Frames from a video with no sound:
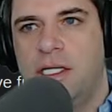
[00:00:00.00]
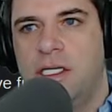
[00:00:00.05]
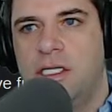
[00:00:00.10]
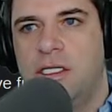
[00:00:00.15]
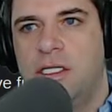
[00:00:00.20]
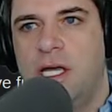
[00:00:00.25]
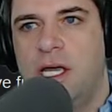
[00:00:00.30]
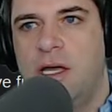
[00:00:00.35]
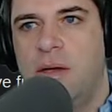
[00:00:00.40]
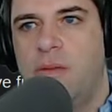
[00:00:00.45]
to
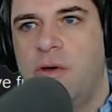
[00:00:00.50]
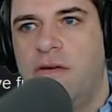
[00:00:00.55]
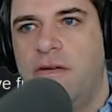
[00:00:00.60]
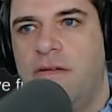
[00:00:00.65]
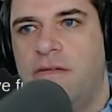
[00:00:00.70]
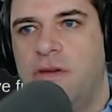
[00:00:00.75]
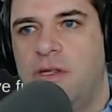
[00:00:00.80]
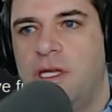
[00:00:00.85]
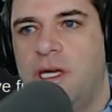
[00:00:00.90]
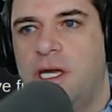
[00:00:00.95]
stay above
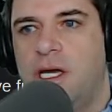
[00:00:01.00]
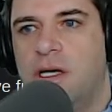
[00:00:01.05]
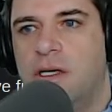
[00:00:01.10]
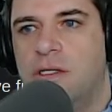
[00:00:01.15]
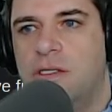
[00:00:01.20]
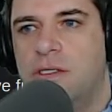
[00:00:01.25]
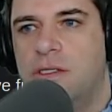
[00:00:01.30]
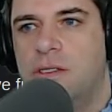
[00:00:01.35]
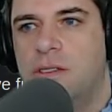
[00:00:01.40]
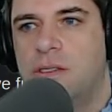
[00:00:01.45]
everything
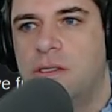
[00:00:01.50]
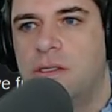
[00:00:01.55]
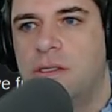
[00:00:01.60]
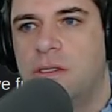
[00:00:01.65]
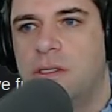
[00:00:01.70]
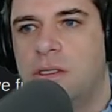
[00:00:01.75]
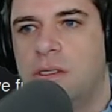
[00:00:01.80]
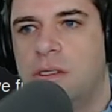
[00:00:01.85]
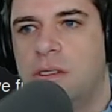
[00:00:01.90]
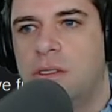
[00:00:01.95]
else,
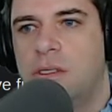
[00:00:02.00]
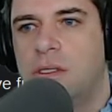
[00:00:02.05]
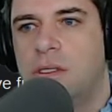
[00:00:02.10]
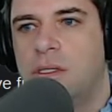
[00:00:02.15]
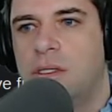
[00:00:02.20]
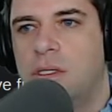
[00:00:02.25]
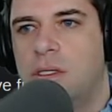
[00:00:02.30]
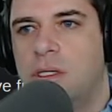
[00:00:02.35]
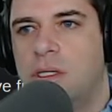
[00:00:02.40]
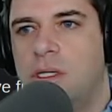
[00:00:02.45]

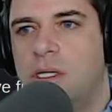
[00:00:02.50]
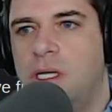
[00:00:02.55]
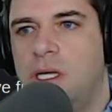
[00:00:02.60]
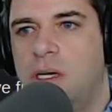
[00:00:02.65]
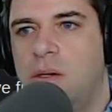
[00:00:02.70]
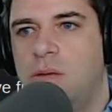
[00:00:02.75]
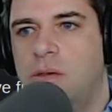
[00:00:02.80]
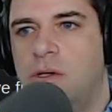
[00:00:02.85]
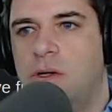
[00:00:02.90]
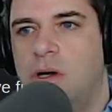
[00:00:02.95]

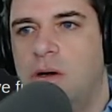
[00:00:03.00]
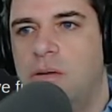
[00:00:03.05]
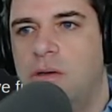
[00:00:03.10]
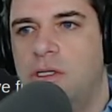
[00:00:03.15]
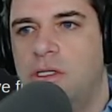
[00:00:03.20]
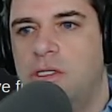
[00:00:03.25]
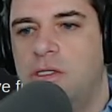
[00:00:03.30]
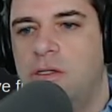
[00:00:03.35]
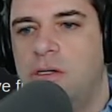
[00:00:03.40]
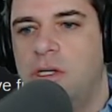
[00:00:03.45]
it would
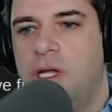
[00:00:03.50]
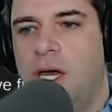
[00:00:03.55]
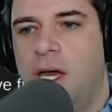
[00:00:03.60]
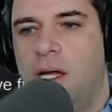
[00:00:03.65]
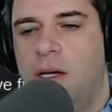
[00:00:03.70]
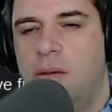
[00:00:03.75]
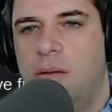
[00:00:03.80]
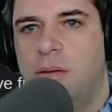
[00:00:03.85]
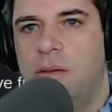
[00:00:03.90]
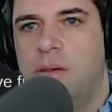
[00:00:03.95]
always do
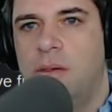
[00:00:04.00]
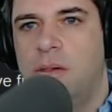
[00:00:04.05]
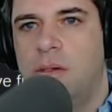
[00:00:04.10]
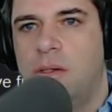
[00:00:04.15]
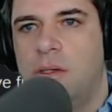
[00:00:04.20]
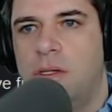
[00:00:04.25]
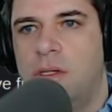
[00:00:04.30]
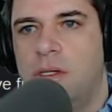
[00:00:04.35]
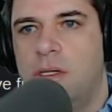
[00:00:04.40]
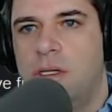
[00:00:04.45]
that.
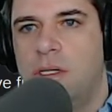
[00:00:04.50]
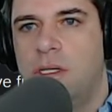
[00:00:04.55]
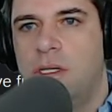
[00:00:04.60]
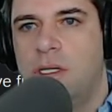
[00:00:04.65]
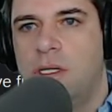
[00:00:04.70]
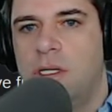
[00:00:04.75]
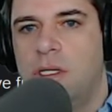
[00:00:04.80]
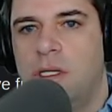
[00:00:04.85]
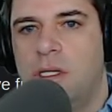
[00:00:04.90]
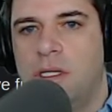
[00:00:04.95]

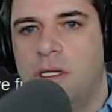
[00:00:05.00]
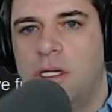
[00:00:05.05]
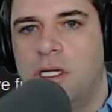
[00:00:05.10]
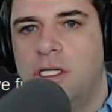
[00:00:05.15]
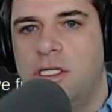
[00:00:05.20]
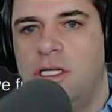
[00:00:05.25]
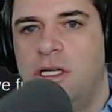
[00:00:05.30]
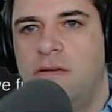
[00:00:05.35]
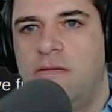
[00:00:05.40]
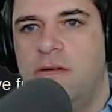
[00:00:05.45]

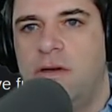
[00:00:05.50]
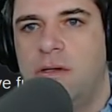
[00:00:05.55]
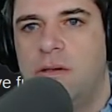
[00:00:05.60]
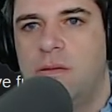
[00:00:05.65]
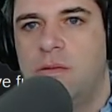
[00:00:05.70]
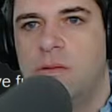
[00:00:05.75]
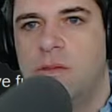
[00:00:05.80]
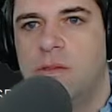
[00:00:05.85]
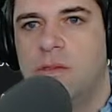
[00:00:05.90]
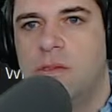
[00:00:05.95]
Let's see if it
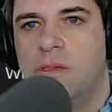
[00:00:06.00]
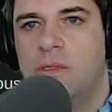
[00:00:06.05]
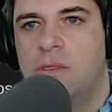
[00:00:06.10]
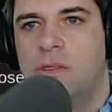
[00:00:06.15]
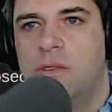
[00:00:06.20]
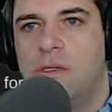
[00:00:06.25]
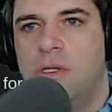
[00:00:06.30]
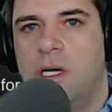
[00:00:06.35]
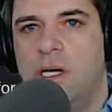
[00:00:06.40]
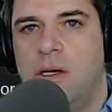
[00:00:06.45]
will
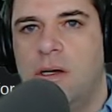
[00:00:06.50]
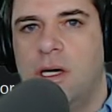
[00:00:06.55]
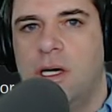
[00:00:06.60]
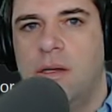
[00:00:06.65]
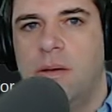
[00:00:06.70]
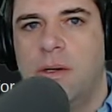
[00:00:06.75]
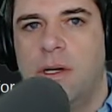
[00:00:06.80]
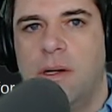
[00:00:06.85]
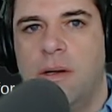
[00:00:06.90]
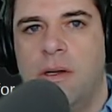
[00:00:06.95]
do that. Okay,
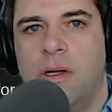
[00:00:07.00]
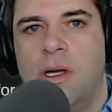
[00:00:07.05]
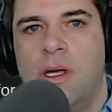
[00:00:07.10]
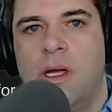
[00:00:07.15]
there we go.